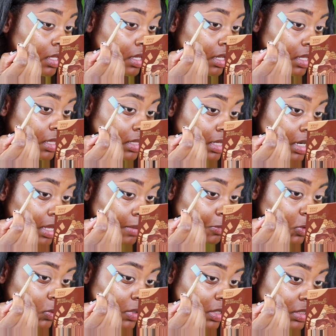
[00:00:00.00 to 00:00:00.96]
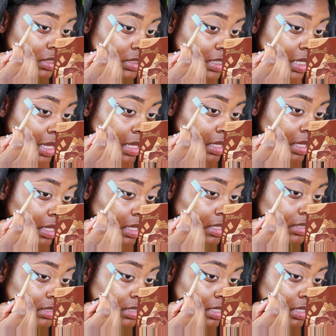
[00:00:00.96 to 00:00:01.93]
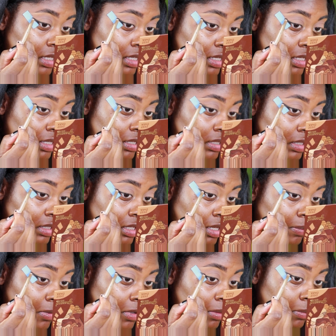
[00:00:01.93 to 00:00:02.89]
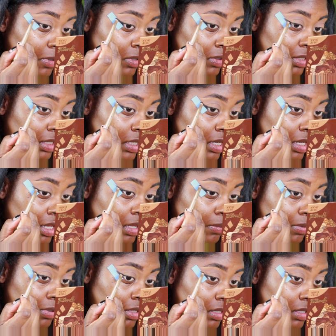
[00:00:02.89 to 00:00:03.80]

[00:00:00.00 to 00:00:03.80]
And then I'm going to take it, keep on building it up.